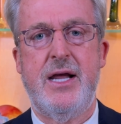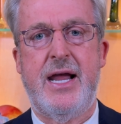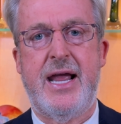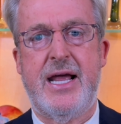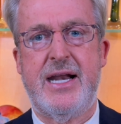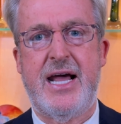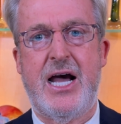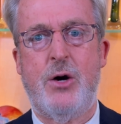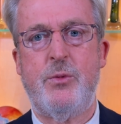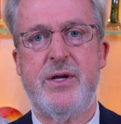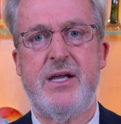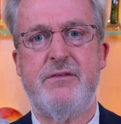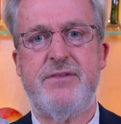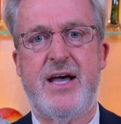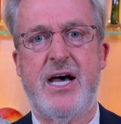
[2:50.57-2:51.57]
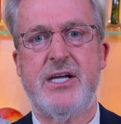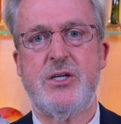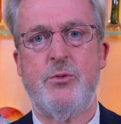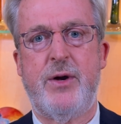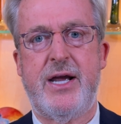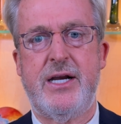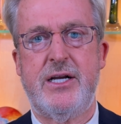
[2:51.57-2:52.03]
And how we
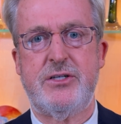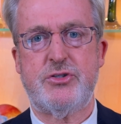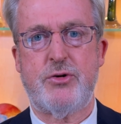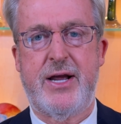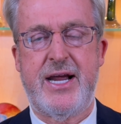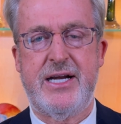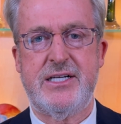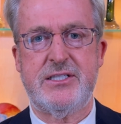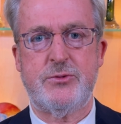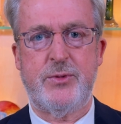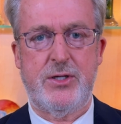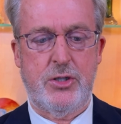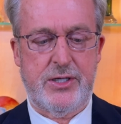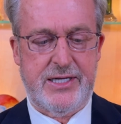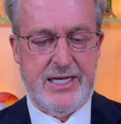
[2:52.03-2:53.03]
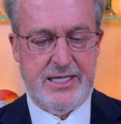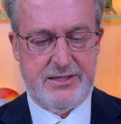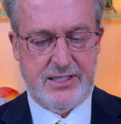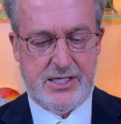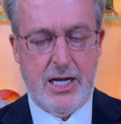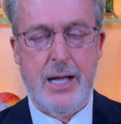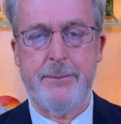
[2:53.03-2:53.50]
evaluate a trade is we look at
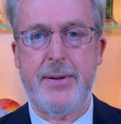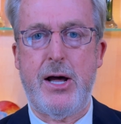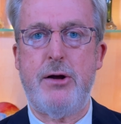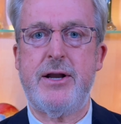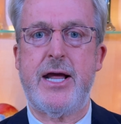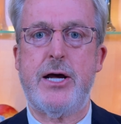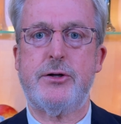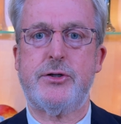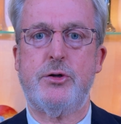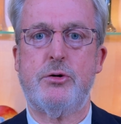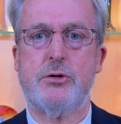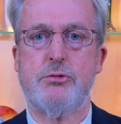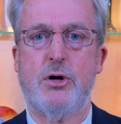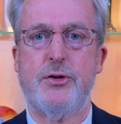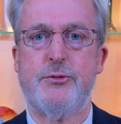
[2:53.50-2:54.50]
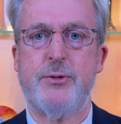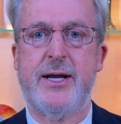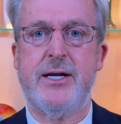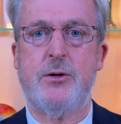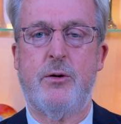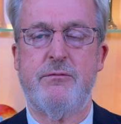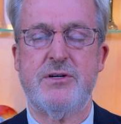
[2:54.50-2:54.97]
the compound annual growth
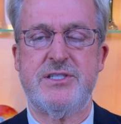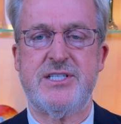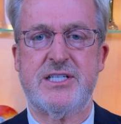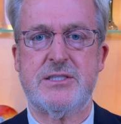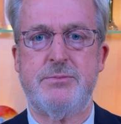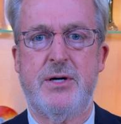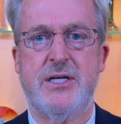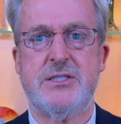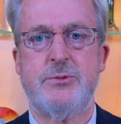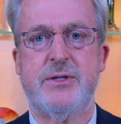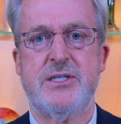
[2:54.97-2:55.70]
rate over 6 months.